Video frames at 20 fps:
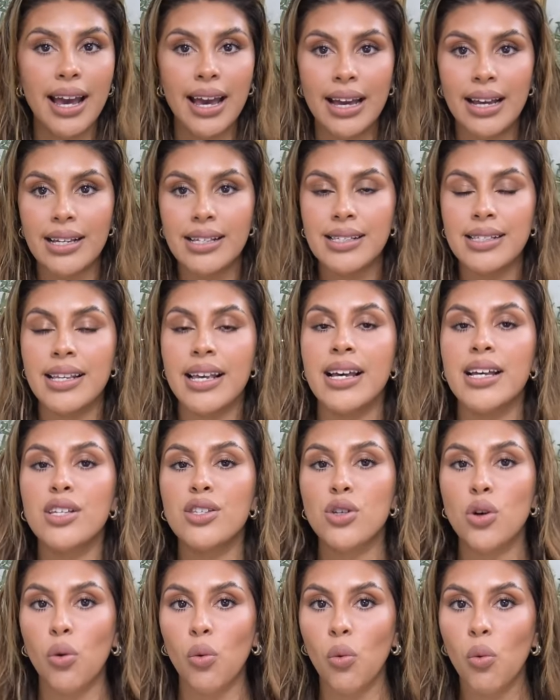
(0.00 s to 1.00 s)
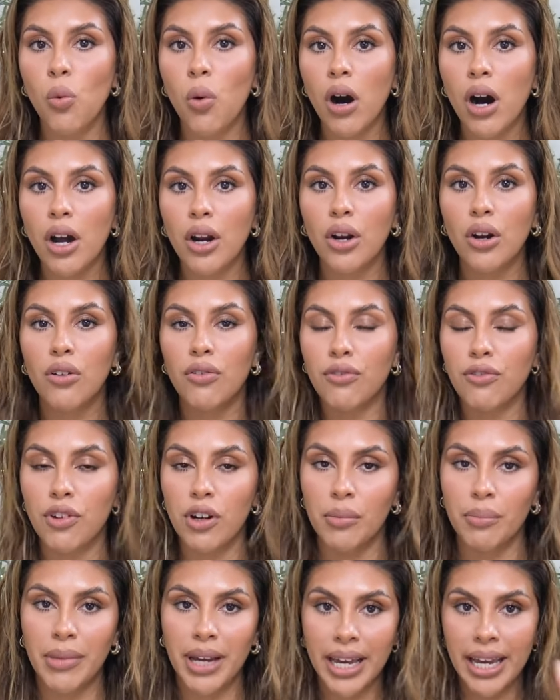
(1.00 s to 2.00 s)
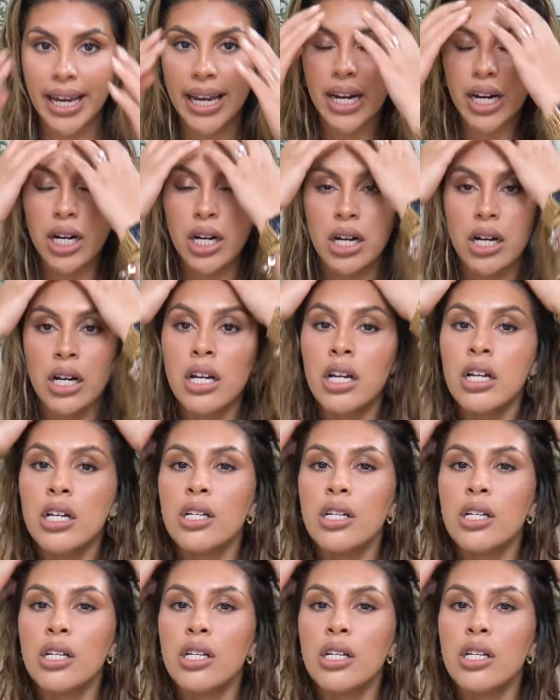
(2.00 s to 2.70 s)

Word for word: excess water from my hair